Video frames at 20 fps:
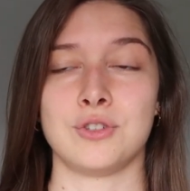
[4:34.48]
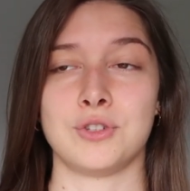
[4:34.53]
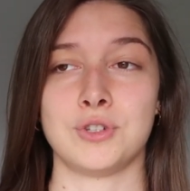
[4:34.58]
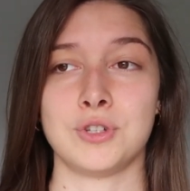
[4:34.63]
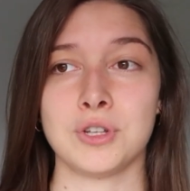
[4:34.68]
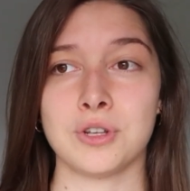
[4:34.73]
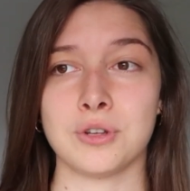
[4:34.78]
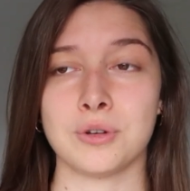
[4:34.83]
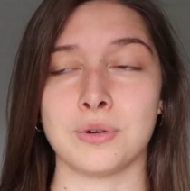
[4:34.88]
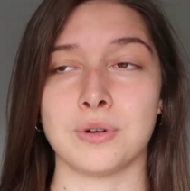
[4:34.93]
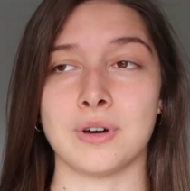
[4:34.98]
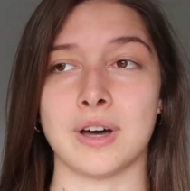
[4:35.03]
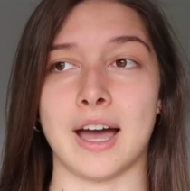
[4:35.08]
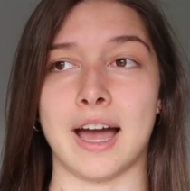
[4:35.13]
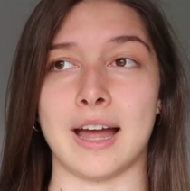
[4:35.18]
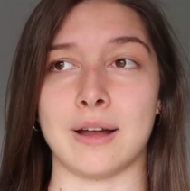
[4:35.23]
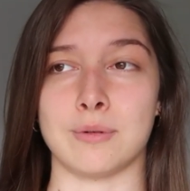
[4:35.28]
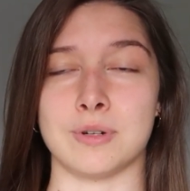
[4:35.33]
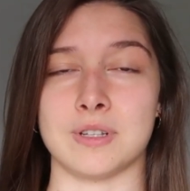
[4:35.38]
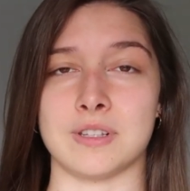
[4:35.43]
Two,
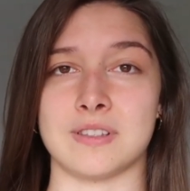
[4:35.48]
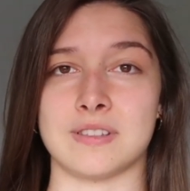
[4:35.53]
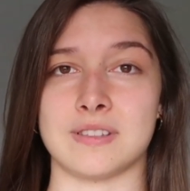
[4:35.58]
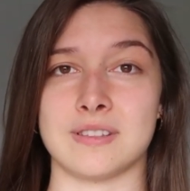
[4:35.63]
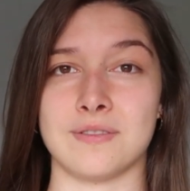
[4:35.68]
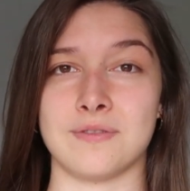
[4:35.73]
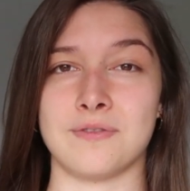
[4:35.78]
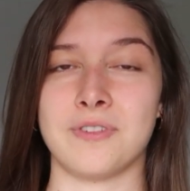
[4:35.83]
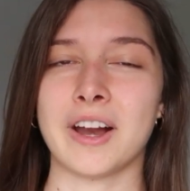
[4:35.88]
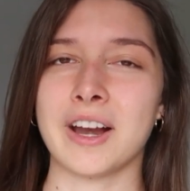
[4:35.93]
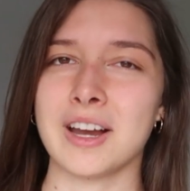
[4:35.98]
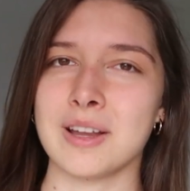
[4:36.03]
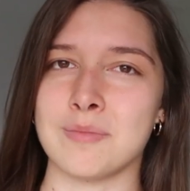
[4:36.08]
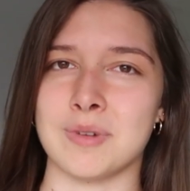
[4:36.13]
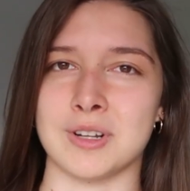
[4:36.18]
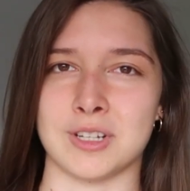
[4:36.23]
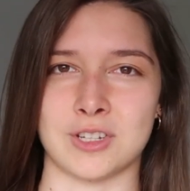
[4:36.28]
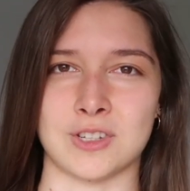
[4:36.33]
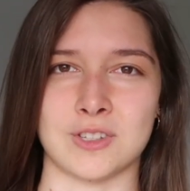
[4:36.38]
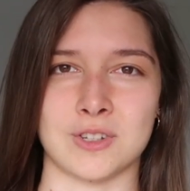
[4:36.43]
I was very
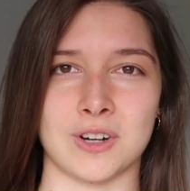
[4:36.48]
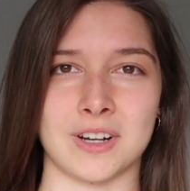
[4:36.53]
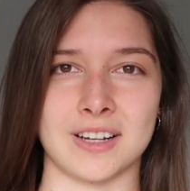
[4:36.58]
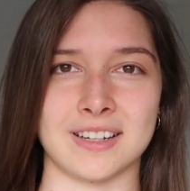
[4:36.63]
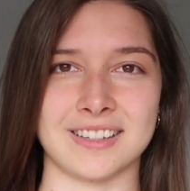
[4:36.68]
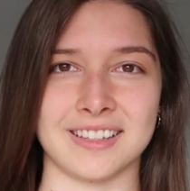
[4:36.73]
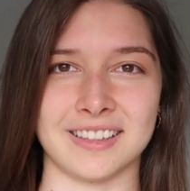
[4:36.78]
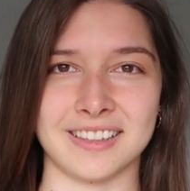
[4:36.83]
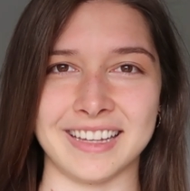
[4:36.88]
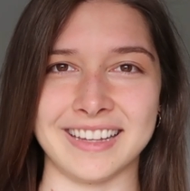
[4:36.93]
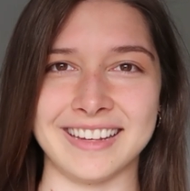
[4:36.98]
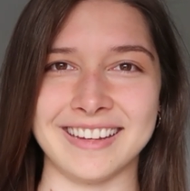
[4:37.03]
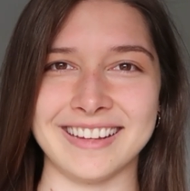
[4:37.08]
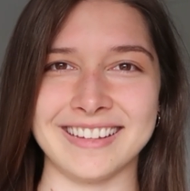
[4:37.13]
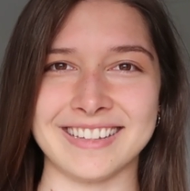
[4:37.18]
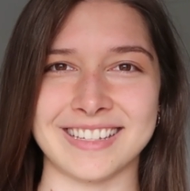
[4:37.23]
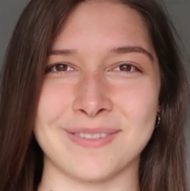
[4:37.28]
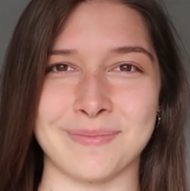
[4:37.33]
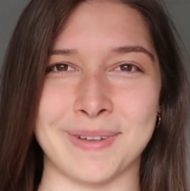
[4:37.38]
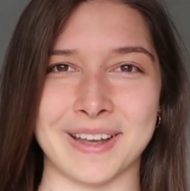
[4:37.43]
much starting to lean
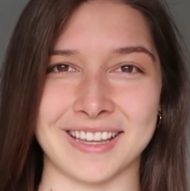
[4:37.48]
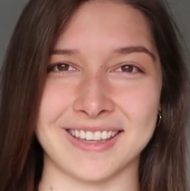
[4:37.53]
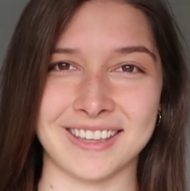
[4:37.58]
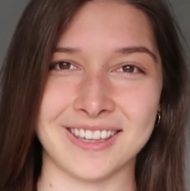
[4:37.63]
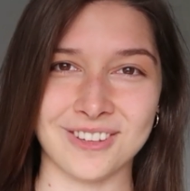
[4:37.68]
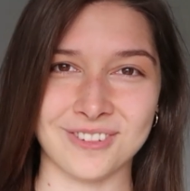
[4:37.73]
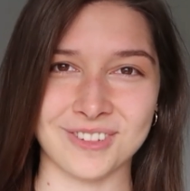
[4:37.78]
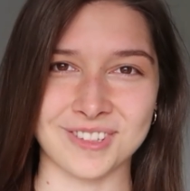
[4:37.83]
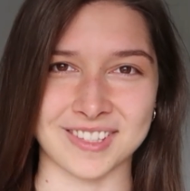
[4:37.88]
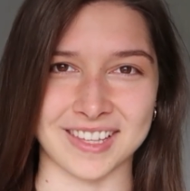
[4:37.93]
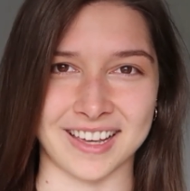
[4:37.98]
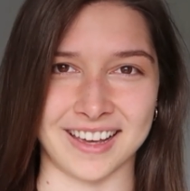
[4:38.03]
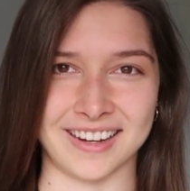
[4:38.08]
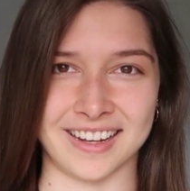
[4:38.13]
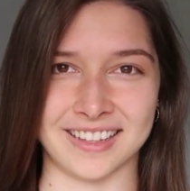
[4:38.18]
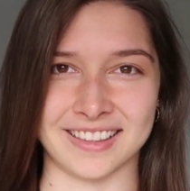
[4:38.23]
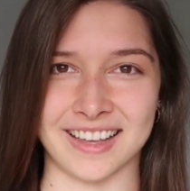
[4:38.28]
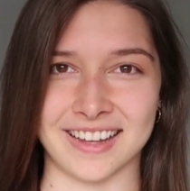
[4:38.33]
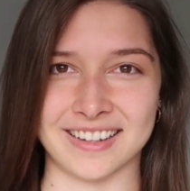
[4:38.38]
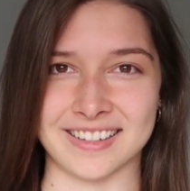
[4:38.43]
into my cute side
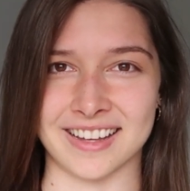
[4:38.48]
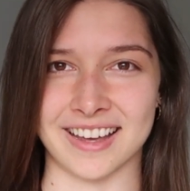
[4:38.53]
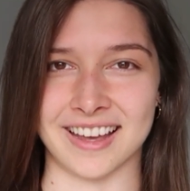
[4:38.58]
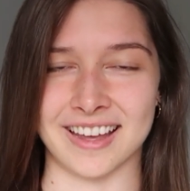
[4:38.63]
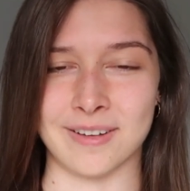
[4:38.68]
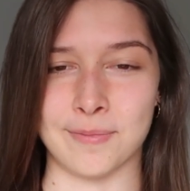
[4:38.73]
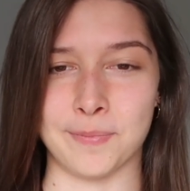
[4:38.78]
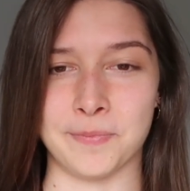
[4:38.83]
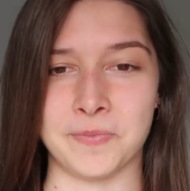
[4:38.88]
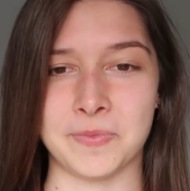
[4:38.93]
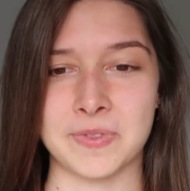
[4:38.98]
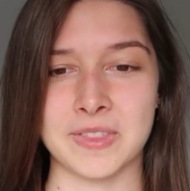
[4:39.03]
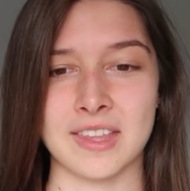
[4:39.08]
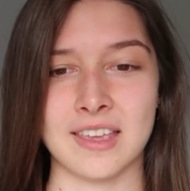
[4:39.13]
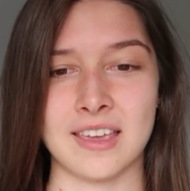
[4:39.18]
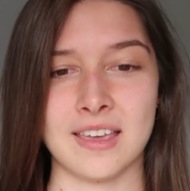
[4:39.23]
at that time.